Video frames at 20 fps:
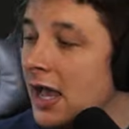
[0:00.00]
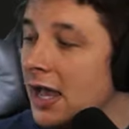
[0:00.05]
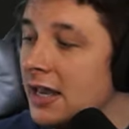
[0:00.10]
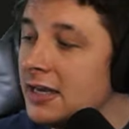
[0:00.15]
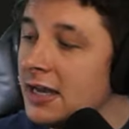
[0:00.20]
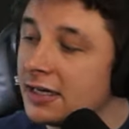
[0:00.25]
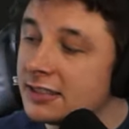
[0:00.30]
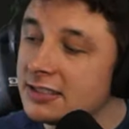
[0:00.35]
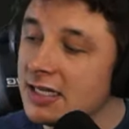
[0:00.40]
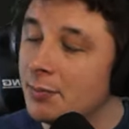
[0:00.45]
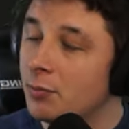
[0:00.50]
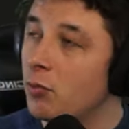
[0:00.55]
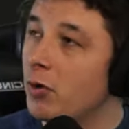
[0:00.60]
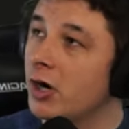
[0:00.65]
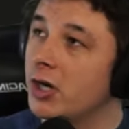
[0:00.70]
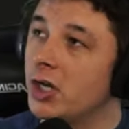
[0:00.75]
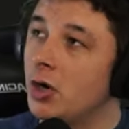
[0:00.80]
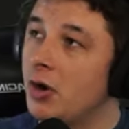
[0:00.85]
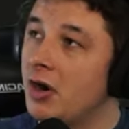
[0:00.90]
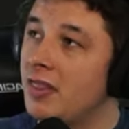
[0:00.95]
Next up, we're
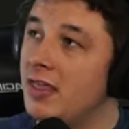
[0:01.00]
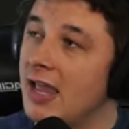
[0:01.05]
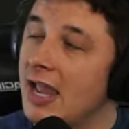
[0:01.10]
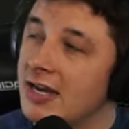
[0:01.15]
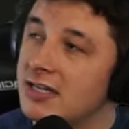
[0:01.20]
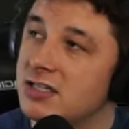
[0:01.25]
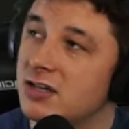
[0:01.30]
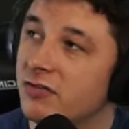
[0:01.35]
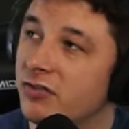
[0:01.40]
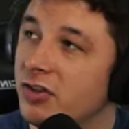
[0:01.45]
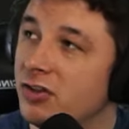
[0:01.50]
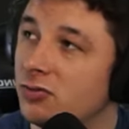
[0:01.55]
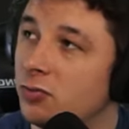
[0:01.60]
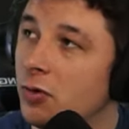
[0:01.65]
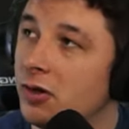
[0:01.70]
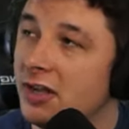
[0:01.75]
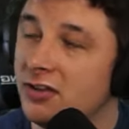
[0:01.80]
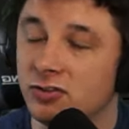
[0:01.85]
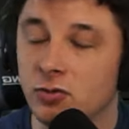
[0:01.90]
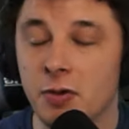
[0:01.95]
going to go into the A tier for this
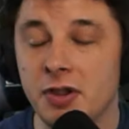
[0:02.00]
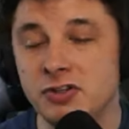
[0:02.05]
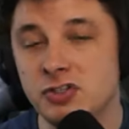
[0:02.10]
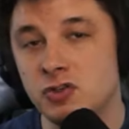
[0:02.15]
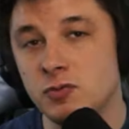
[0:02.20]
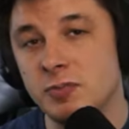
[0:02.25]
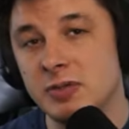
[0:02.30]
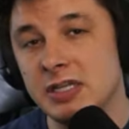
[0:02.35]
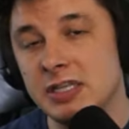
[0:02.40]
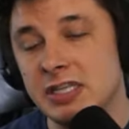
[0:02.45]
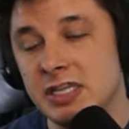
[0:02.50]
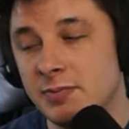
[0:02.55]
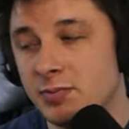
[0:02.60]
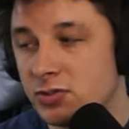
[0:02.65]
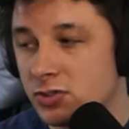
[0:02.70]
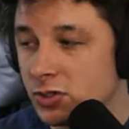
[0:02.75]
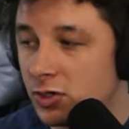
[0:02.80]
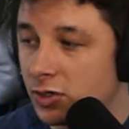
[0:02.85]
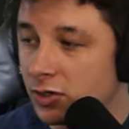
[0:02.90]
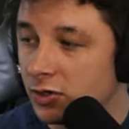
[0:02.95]
one is going to be the
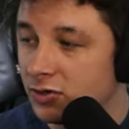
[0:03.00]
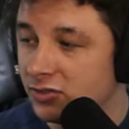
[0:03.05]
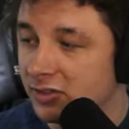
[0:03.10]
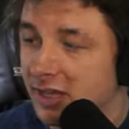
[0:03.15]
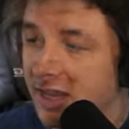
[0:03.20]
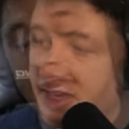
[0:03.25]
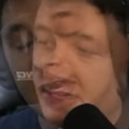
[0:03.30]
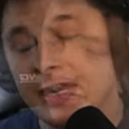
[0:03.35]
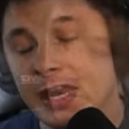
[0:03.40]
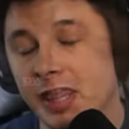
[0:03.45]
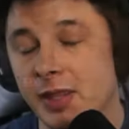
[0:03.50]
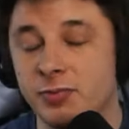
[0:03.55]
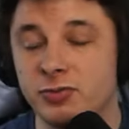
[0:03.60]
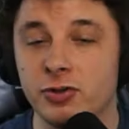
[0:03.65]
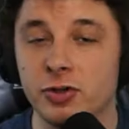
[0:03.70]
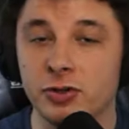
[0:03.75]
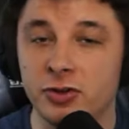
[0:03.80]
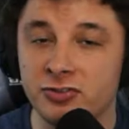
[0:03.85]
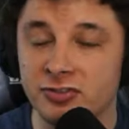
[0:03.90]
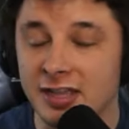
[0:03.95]
Berserker's Gaze. Now, the
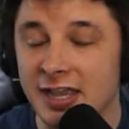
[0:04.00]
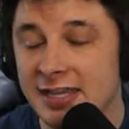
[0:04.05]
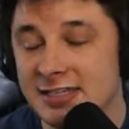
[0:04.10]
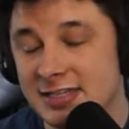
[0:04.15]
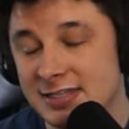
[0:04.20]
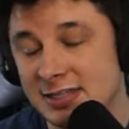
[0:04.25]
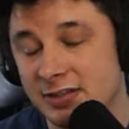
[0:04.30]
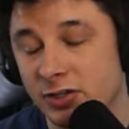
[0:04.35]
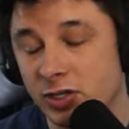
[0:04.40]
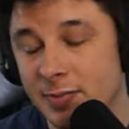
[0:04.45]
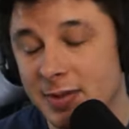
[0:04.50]
Berserker's Gaze has a little